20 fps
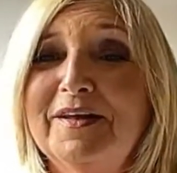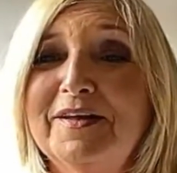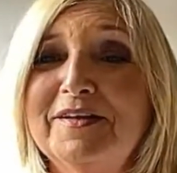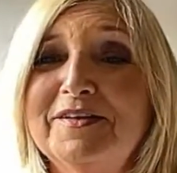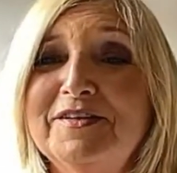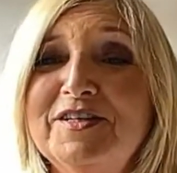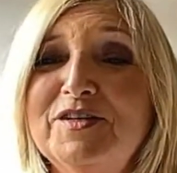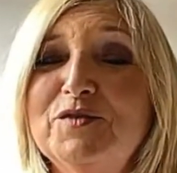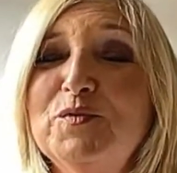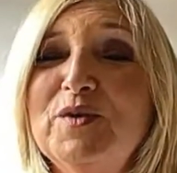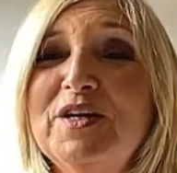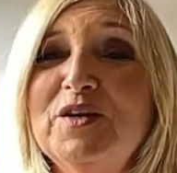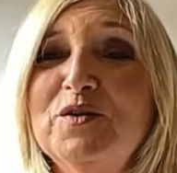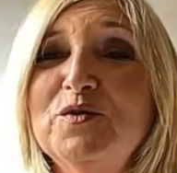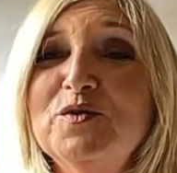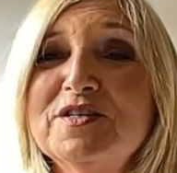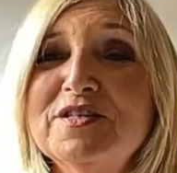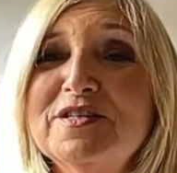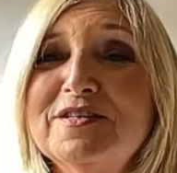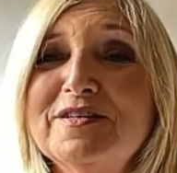Did we
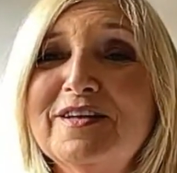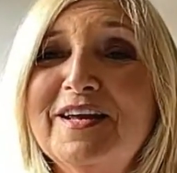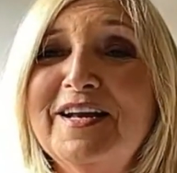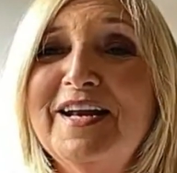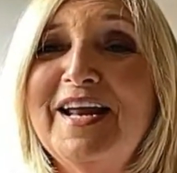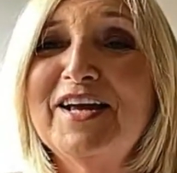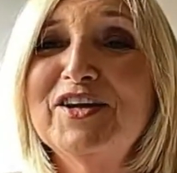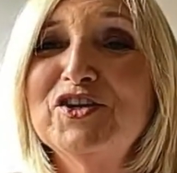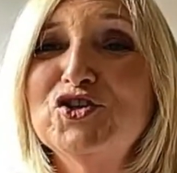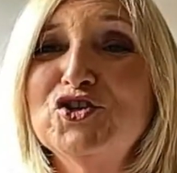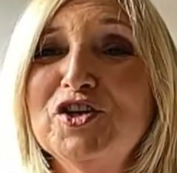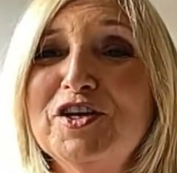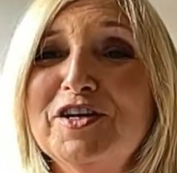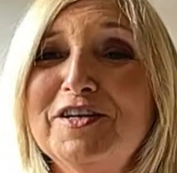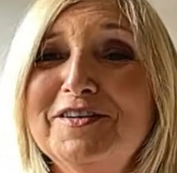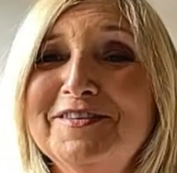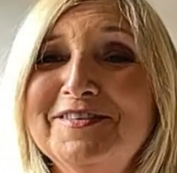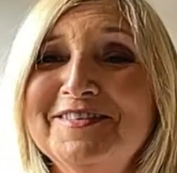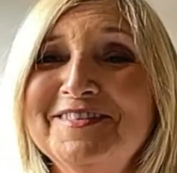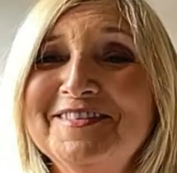lose connection?
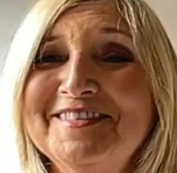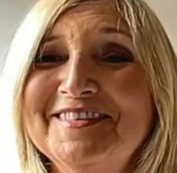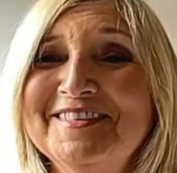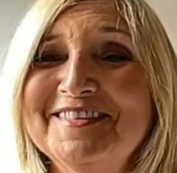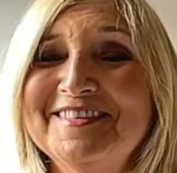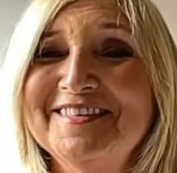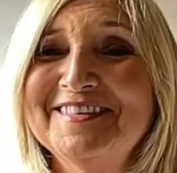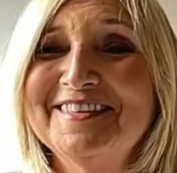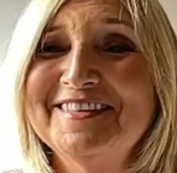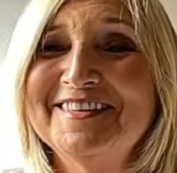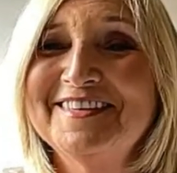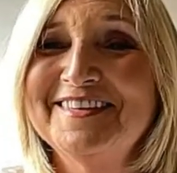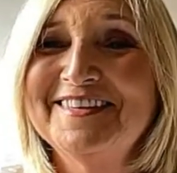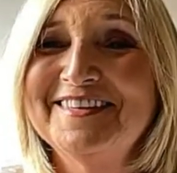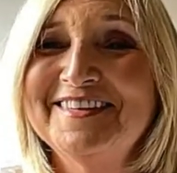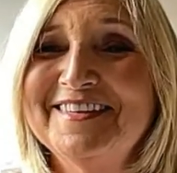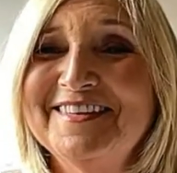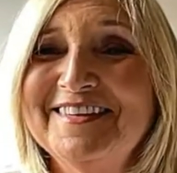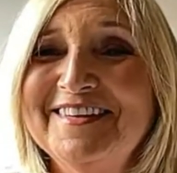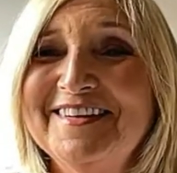
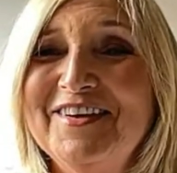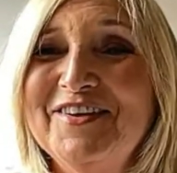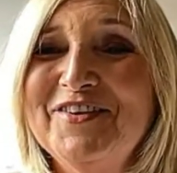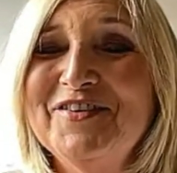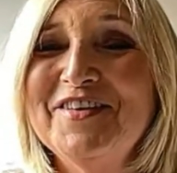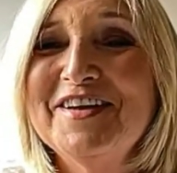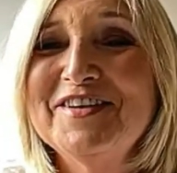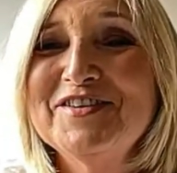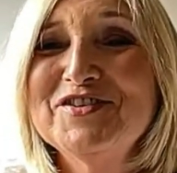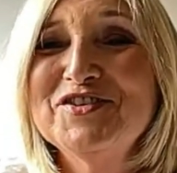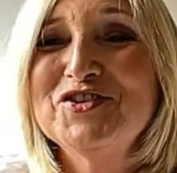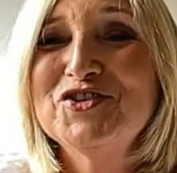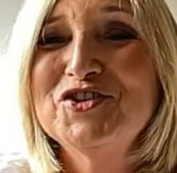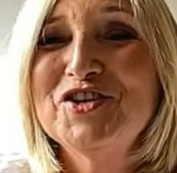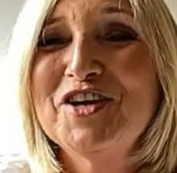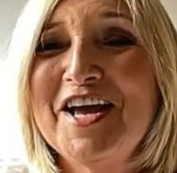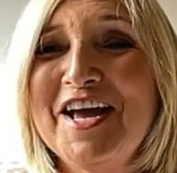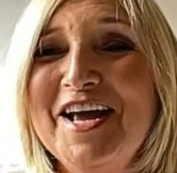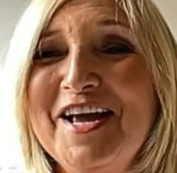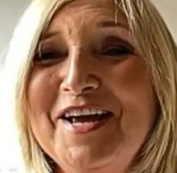Oh, that's a
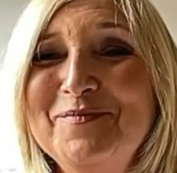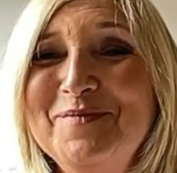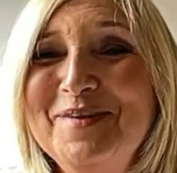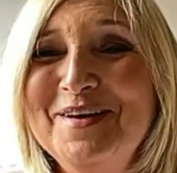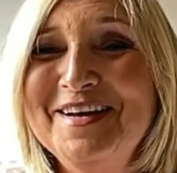shame.